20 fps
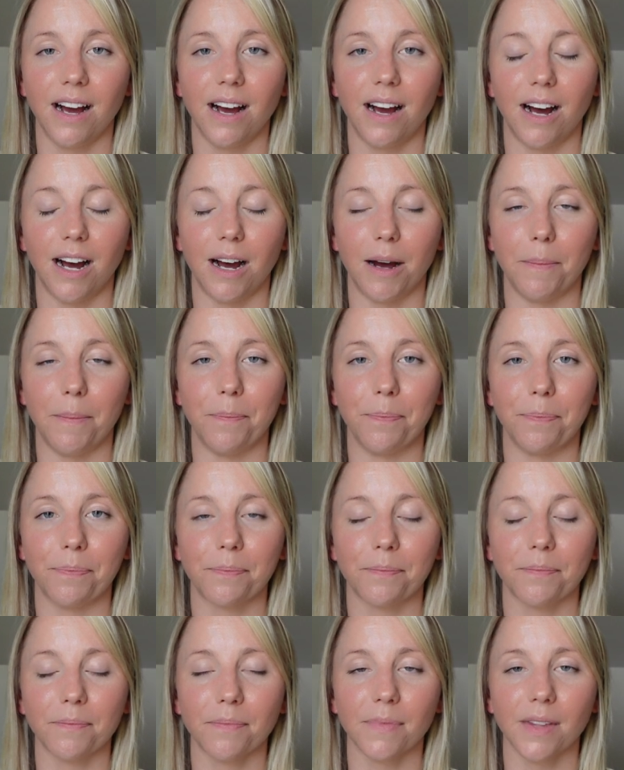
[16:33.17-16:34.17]
um,
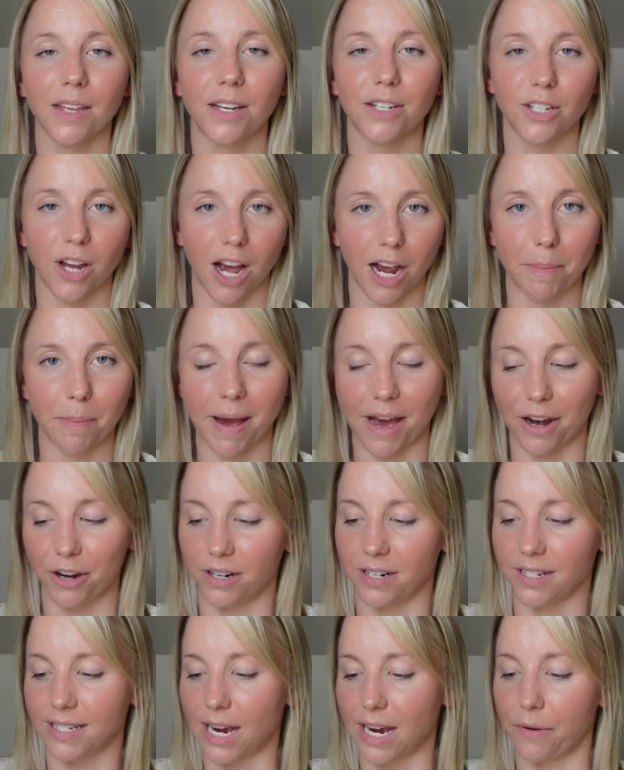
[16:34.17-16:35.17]
sock
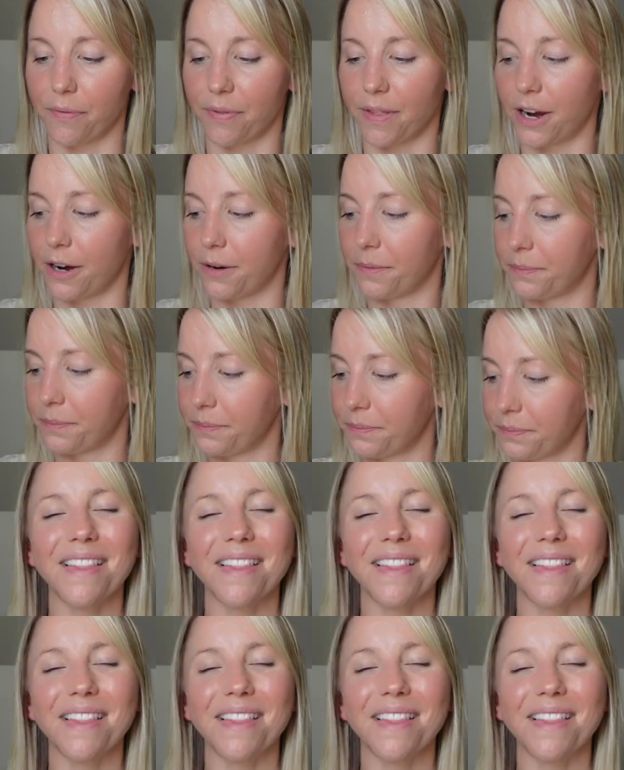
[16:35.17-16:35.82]
patterns out there.